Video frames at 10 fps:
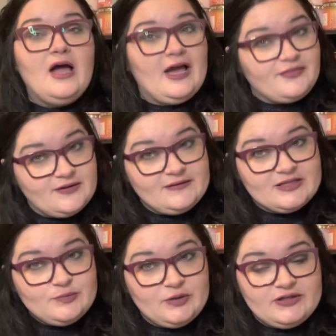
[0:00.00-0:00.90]
I think
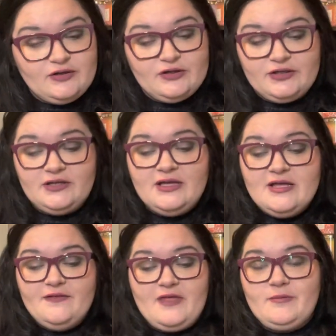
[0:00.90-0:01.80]
that's pretty good.
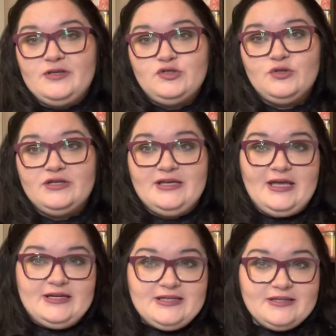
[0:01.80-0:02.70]
That means you can get
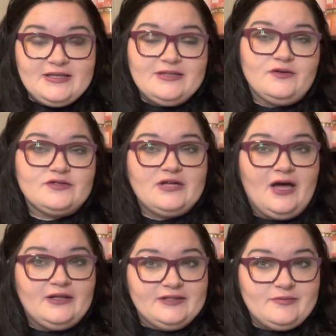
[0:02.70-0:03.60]
anything. There's
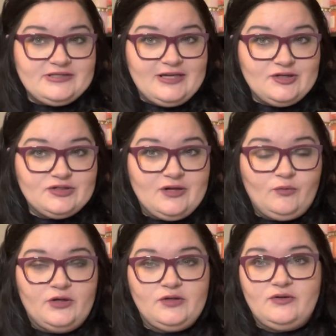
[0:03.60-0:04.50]
not a limitation on
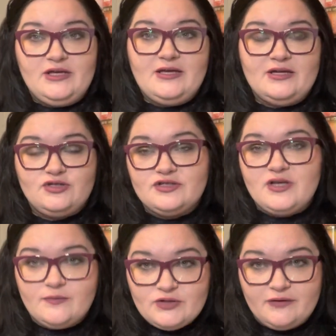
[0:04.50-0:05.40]
what you get. It just
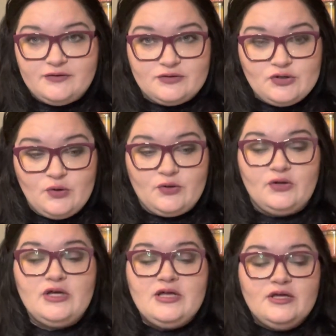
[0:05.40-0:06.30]
comes off your total.